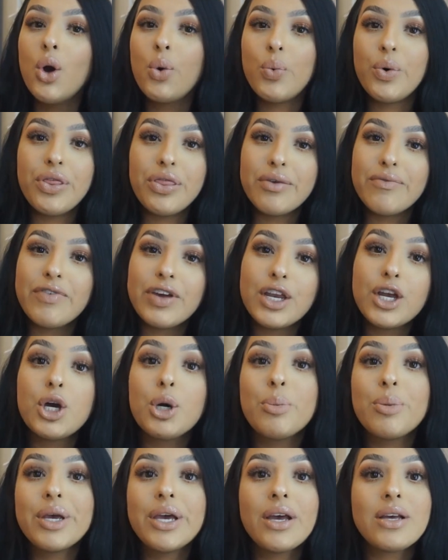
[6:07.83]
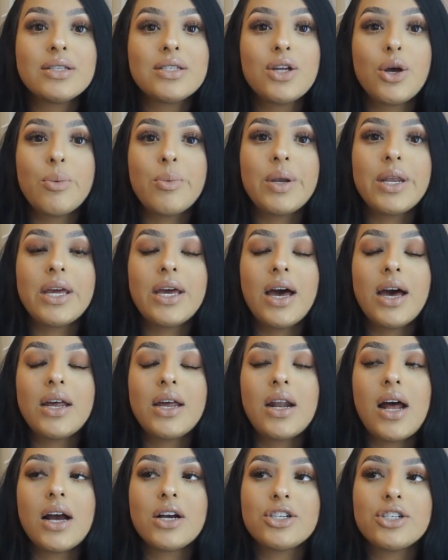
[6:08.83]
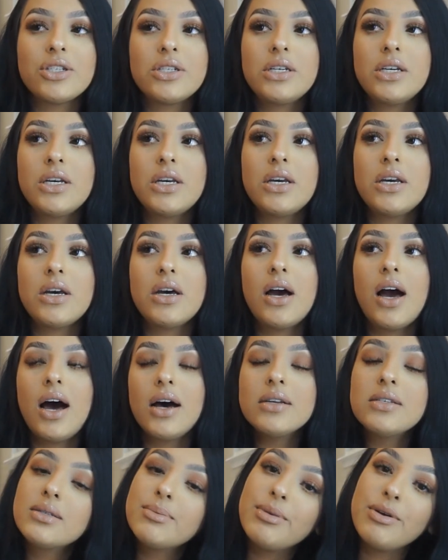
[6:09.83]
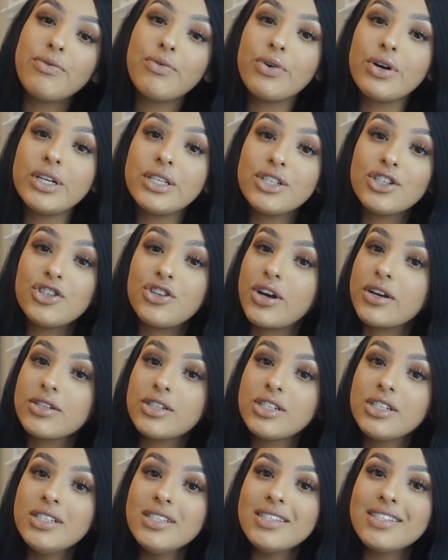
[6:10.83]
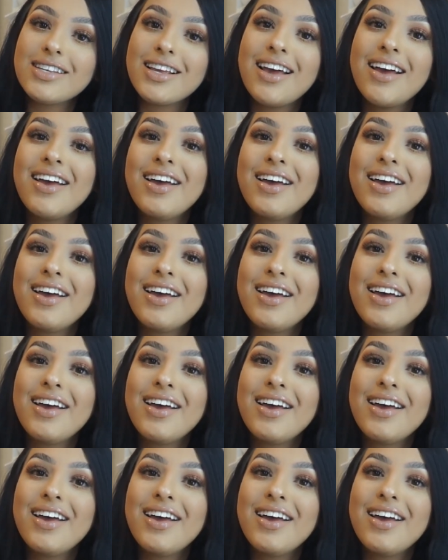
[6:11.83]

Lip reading: with the video, because nobody had actually asked me for instructions.